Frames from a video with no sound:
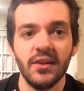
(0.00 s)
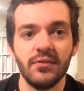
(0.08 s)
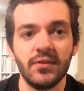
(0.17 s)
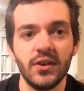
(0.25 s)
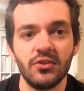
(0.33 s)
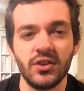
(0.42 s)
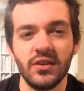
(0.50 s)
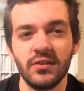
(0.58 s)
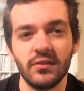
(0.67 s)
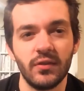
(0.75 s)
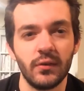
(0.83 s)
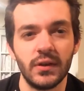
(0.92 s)
Finishing's
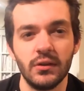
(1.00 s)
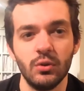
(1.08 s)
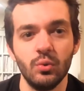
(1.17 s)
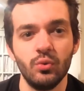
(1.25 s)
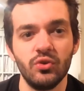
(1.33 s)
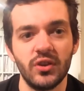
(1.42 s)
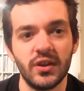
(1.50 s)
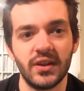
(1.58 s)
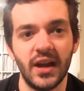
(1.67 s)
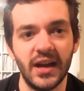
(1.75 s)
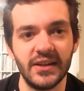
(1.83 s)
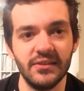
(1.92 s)
a very loose
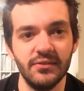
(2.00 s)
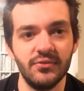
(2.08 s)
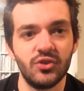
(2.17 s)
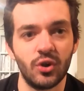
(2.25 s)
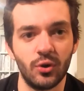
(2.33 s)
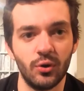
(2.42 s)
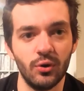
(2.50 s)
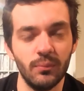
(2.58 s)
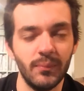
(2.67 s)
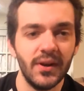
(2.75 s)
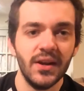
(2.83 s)
kind of term.